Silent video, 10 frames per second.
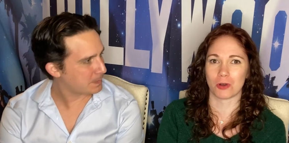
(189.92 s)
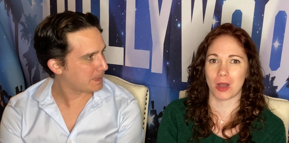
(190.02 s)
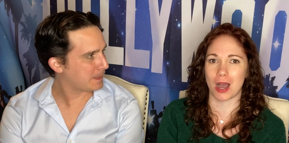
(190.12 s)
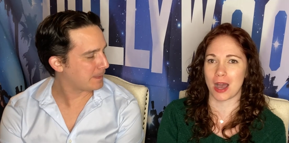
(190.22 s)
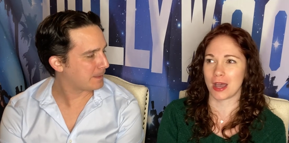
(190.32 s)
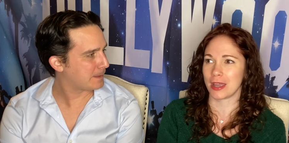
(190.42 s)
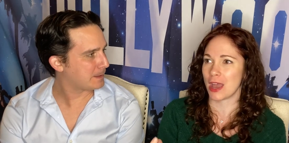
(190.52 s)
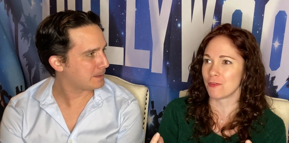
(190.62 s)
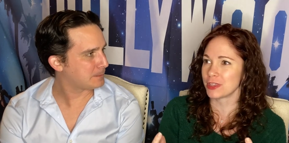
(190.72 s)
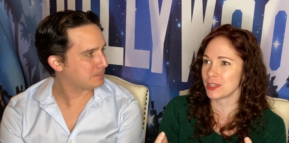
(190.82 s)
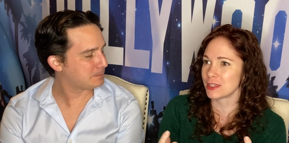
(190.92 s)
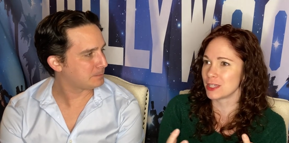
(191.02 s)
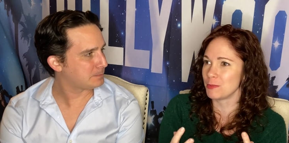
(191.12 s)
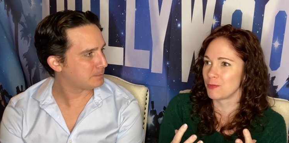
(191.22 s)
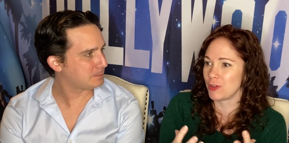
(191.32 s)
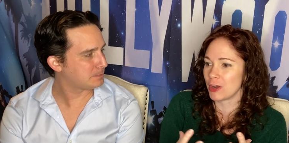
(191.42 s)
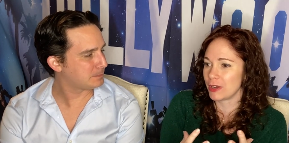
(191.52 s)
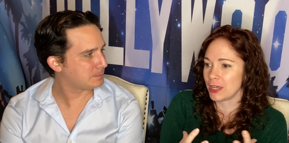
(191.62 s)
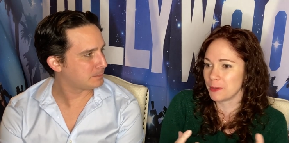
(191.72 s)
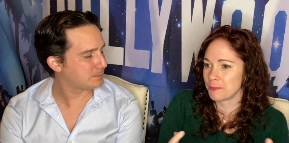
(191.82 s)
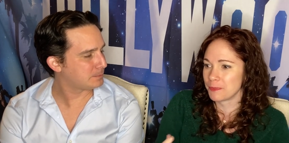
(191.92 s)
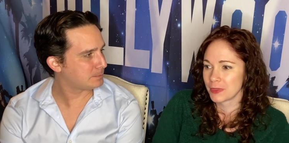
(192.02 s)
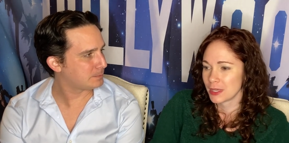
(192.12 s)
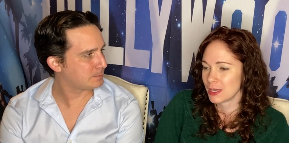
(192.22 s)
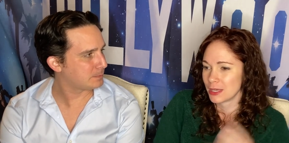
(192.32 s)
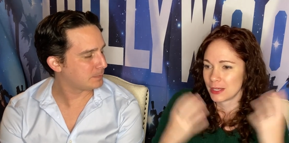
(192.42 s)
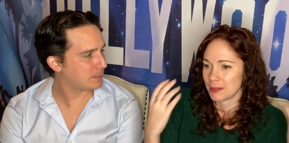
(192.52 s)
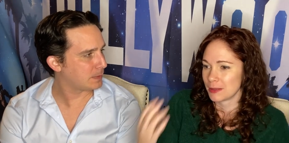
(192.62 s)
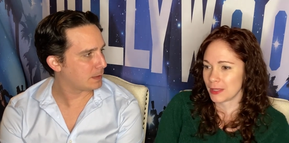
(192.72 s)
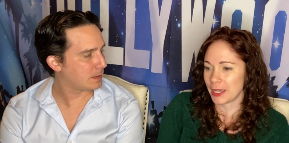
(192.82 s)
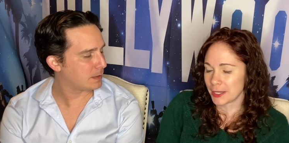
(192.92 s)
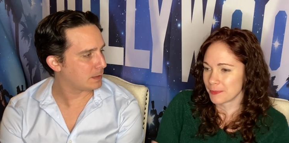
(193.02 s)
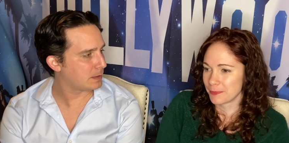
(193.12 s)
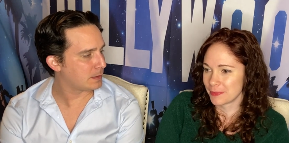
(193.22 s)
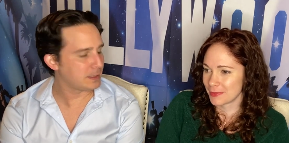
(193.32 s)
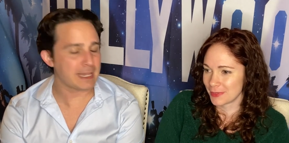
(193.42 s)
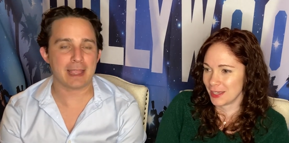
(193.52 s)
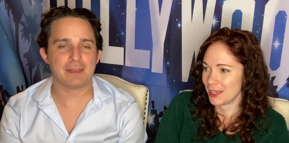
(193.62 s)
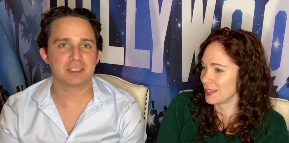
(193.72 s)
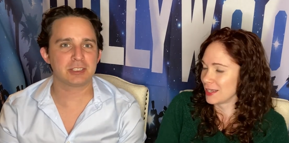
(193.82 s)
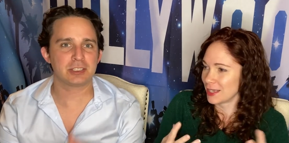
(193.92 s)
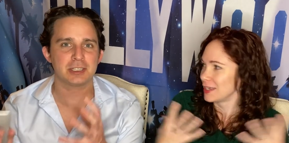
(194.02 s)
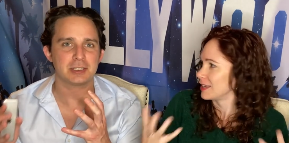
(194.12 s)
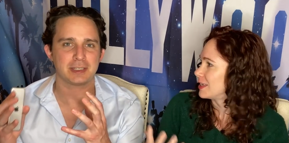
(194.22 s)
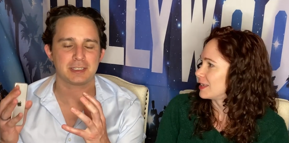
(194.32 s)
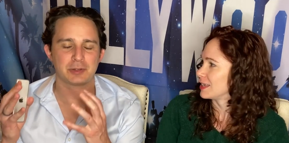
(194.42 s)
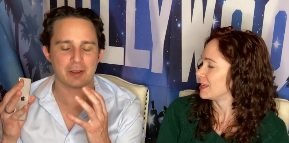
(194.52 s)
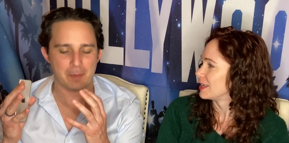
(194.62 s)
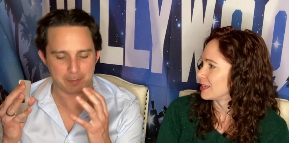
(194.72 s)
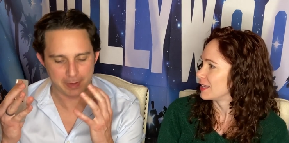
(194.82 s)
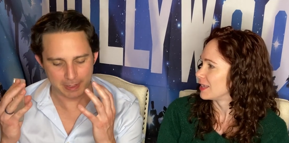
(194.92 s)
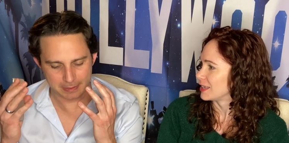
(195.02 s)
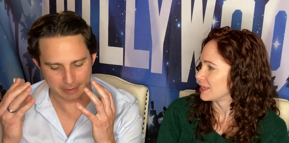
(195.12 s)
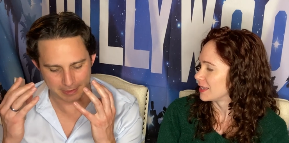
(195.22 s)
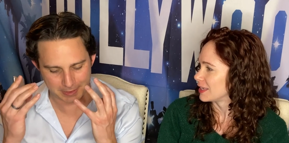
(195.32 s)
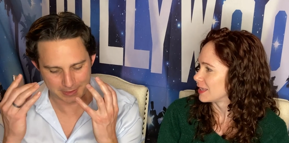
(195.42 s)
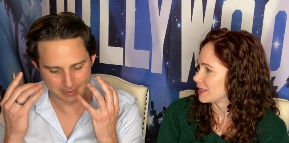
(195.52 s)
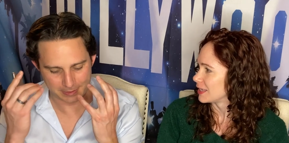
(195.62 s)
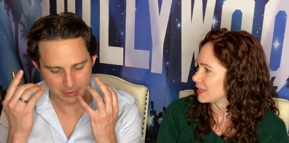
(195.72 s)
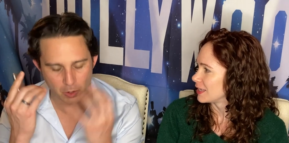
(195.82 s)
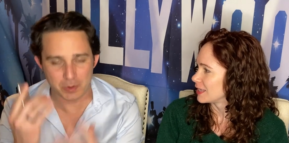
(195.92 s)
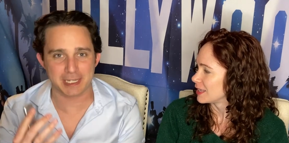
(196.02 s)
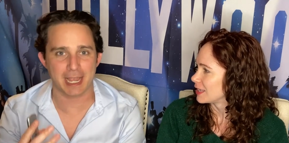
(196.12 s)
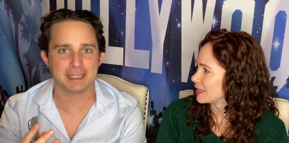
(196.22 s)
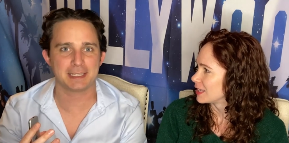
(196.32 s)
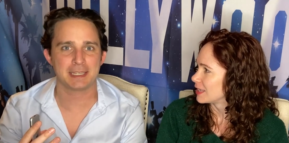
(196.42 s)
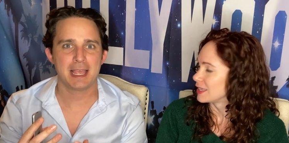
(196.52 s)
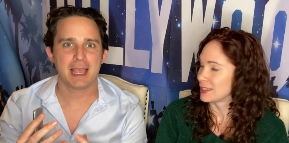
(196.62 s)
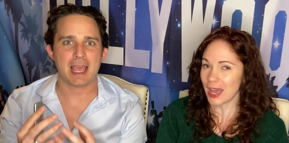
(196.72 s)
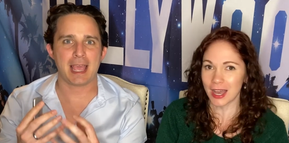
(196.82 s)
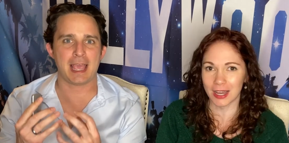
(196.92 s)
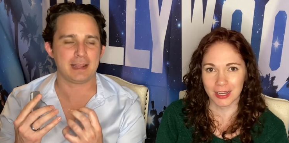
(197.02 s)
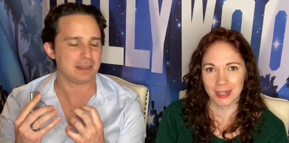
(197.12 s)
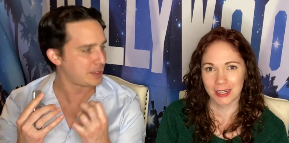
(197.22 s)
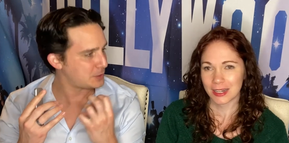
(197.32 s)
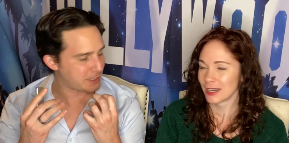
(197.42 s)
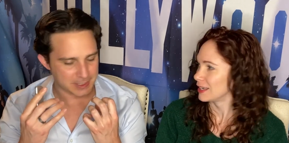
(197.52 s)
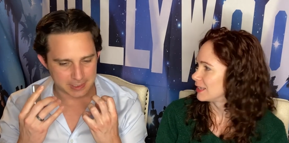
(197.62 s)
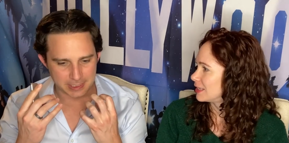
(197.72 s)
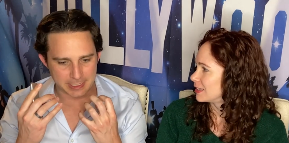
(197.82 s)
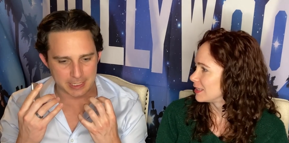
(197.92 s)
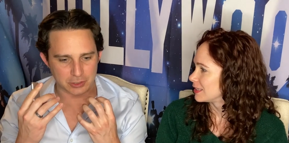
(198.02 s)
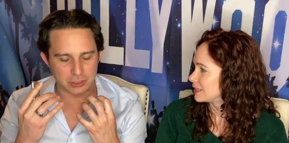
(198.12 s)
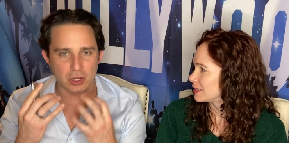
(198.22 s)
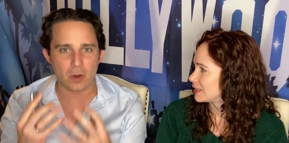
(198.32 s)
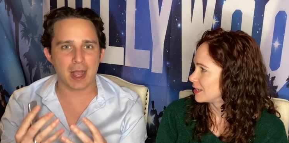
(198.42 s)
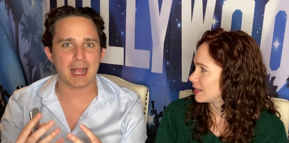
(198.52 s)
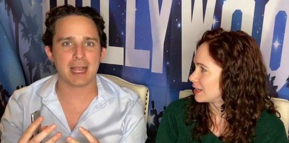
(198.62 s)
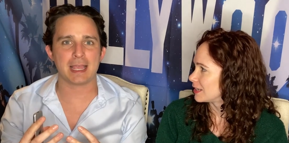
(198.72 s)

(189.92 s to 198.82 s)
Speaker 1: high. Everything seemed very, like... Yeah, yeah, this this this, this trailer, I mean, it's, it's, it's so intense. Yeah. And like you said, this, the stakes are so high,